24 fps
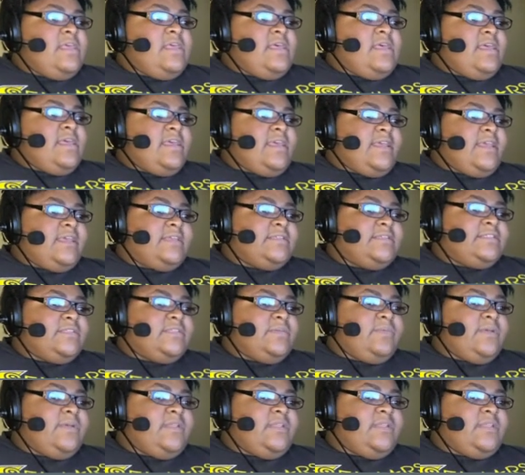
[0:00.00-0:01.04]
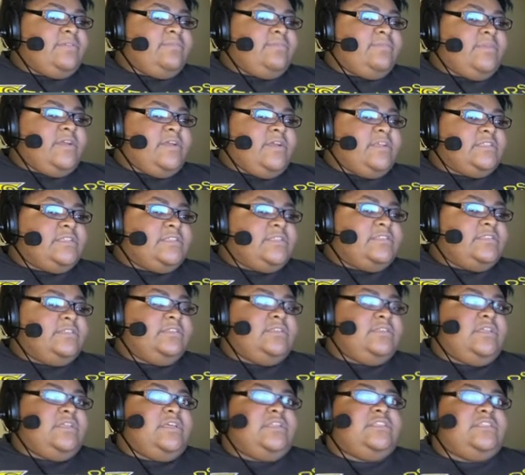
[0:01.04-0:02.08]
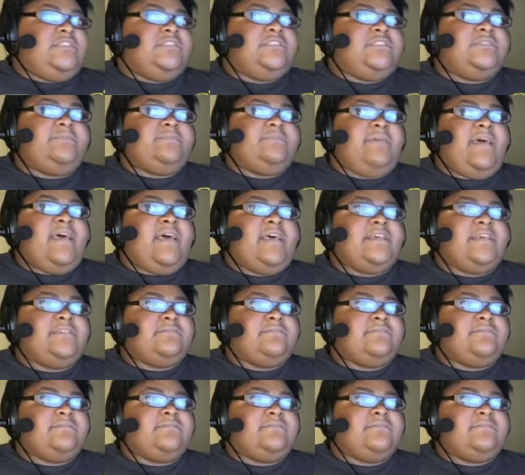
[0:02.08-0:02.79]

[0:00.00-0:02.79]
Okay, so what living person do they despise?